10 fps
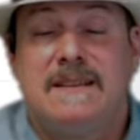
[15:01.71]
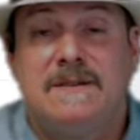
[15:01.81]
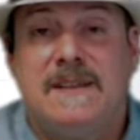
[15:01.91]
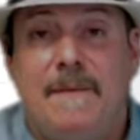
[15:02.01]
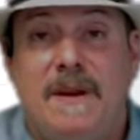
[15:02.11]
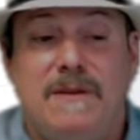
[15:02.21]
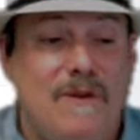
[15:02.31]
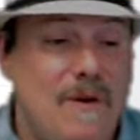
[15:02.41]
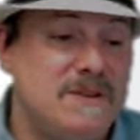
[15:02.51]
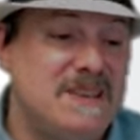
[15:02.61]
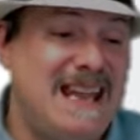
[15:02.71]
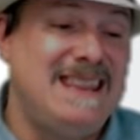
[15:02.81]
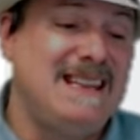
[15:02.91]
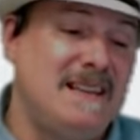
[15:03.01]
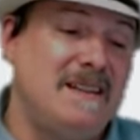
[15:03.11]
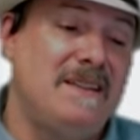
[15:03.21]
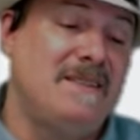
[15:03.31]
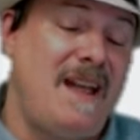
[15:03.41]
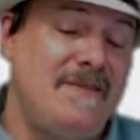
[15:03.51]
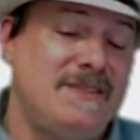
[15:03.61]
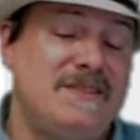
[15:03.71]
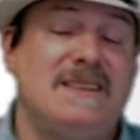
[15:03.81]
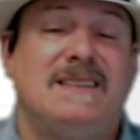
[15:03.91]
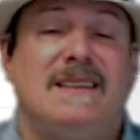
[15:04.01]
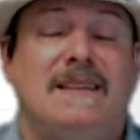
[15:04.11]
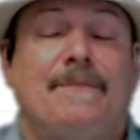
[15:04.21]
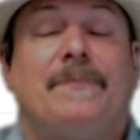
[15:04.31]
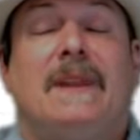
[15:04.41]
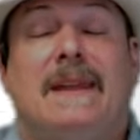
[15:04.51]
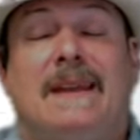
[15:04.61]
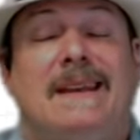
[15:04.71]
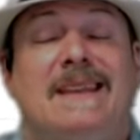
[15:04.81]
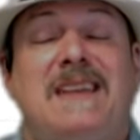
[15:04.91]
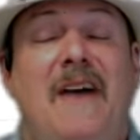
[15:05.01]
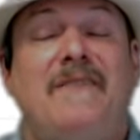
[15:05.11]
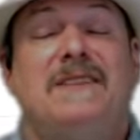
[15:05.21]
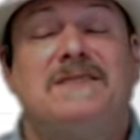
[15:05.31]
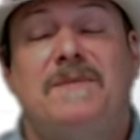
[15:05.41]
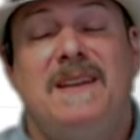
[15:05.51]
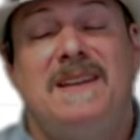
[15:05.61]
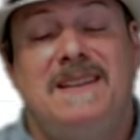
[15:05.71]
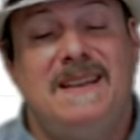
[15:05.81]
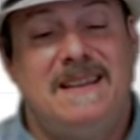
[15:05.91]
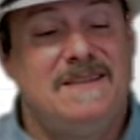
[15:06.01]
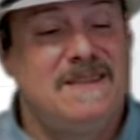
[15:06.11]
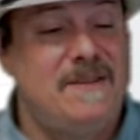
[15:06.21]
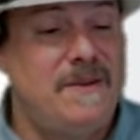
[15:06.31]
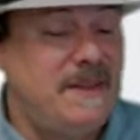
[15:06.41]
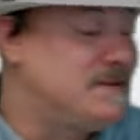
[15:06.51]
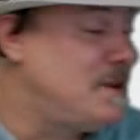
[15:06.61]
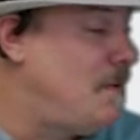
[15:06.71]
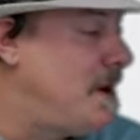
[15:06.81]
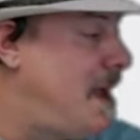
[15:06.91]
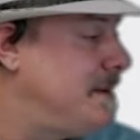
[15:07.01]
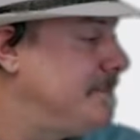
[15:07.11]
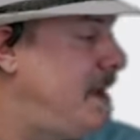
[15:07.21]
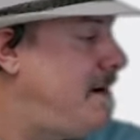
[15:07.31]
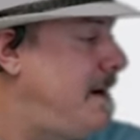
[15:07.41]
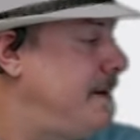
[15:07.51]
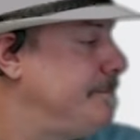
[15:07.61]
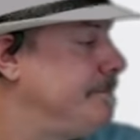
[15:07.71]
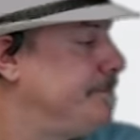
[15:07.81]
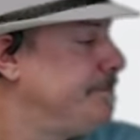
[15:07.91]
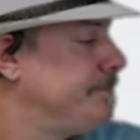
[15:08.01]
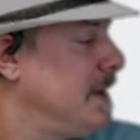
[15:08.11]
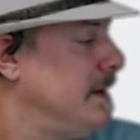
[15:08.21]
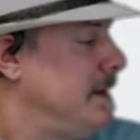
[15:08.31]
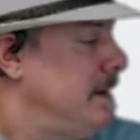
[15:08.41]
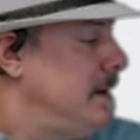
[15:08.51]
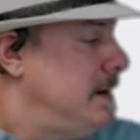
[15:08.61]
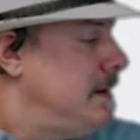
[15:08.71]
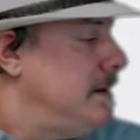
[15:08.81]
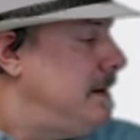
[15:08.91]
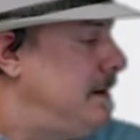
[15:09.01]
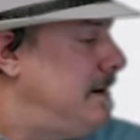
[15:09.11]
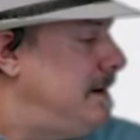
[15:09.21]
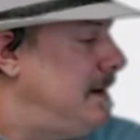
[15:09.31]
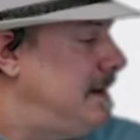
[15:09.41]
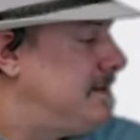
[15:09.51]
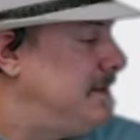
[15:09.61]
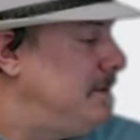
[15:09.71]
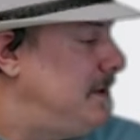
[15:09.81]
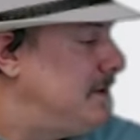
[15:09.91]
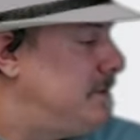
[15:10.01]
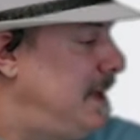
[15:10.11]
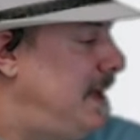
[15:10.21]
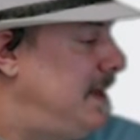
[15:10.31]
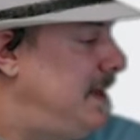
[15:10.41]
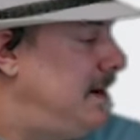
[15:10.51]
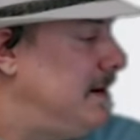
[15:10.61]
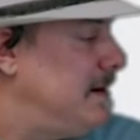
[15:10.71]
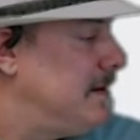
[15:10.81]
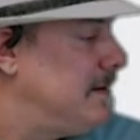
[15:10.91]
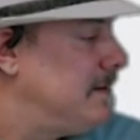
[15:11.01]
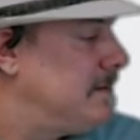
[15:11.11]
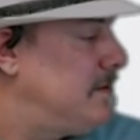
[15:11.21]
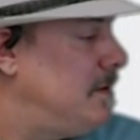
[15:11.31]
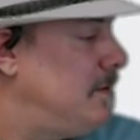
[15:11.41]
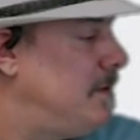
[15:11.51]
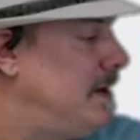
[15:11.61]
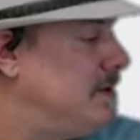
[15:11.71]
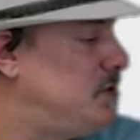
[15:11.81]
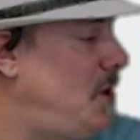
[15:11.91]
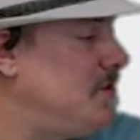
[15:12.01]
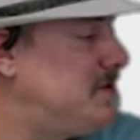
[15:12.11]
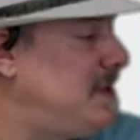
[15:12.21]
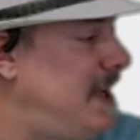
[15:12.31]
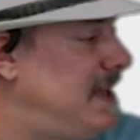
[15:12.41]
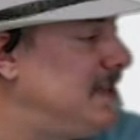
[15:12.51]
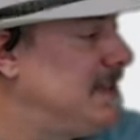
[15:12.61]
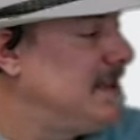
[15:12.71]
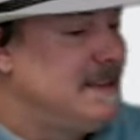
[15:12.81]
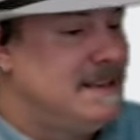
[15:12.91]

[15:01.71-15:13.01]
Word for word: that there's that many votes, I think that obviously, it's obvious to me that there's other things going on. All right. All right, let's see what else we got here. So uh, Joe saying,